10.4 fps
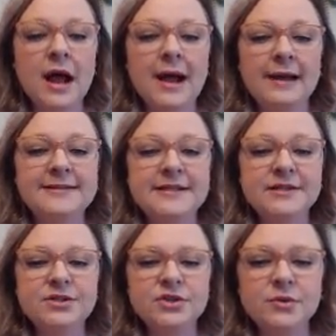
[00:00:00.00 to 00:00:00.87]
I
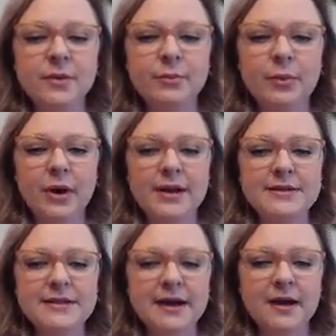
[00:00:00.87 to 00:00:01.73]
did do a
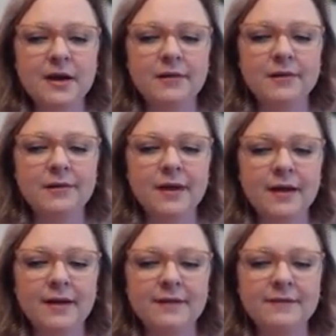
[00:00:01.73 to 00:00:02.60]
breakdown
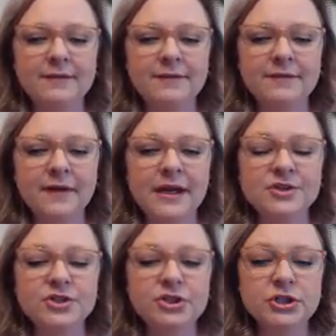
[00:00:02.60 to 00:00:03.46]
of
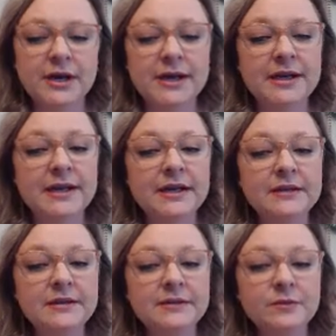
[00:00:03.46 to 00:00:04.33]
each training
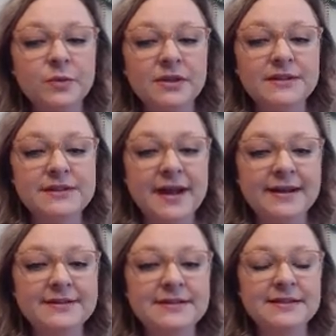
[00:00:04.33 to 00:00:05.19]
with the
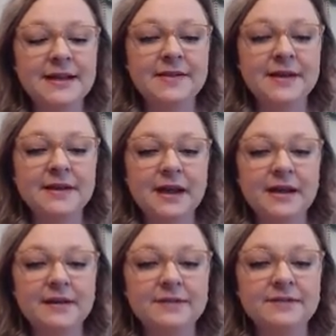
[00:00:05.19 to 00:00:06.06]
dates, and then
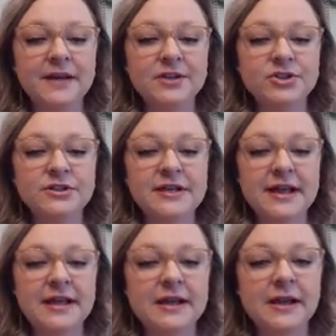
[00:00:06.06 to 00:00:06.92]
kind of each
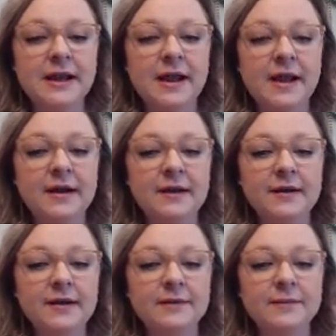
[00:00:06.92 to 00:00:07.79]
day
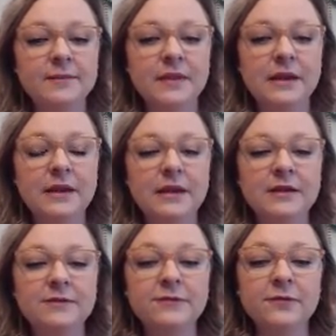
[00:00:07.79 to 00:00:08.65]

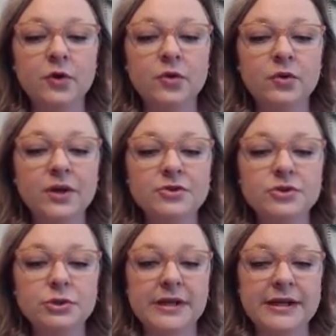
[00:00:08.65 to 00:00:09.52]
the food and
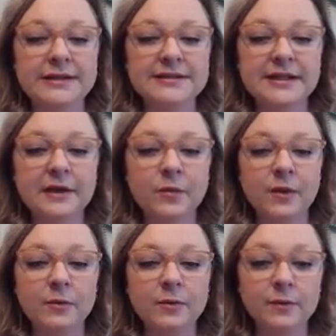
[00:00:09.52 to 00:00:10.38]
drinks that we
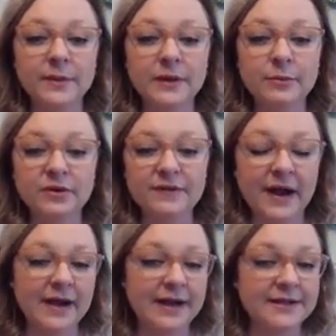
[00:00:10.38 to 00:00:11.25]
will be
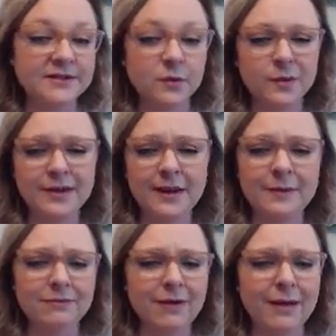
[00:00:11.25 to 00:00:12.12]
providing. So one day
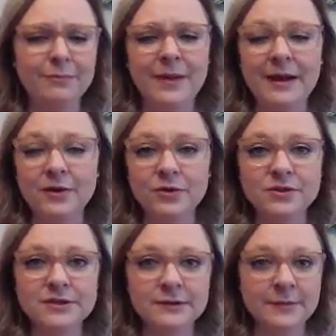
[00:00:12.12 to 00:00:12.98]
we've got
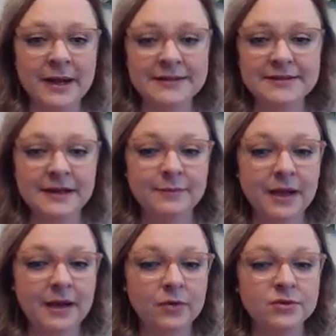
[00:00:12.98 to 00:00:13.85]
bagels from Einstein
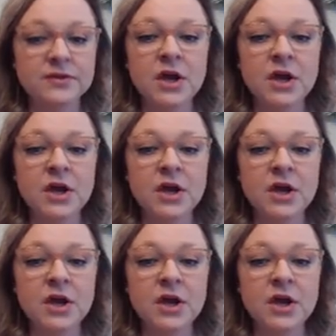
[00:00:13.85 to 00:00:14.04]
Bagels,